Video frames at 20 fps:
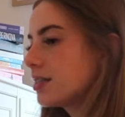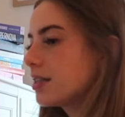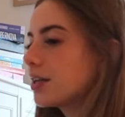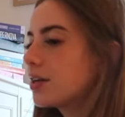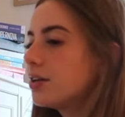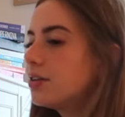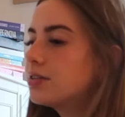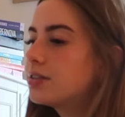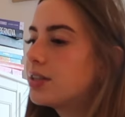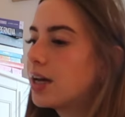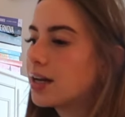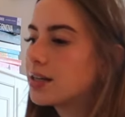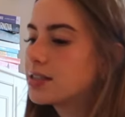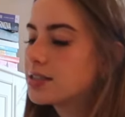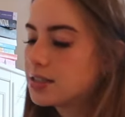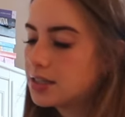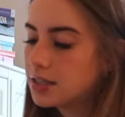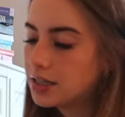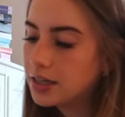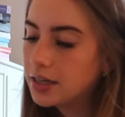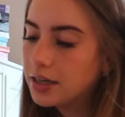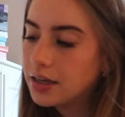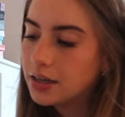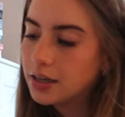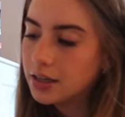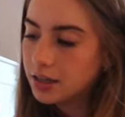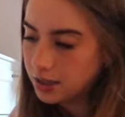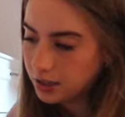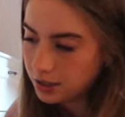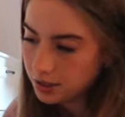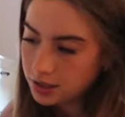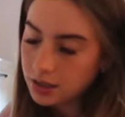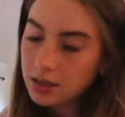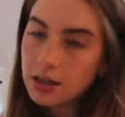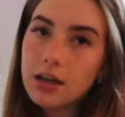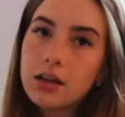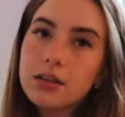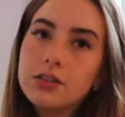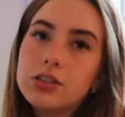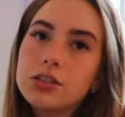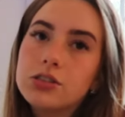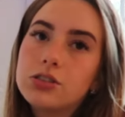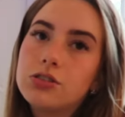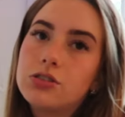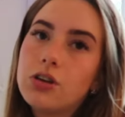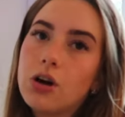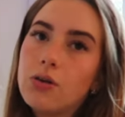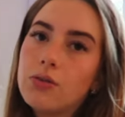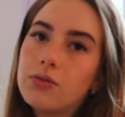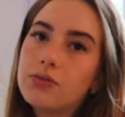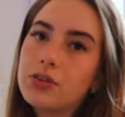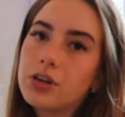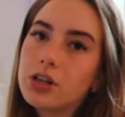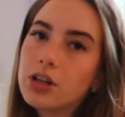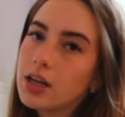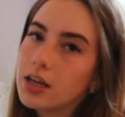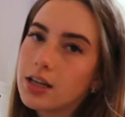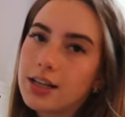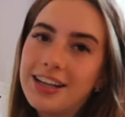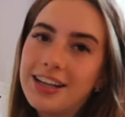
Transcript: a little dusty I just don't feel like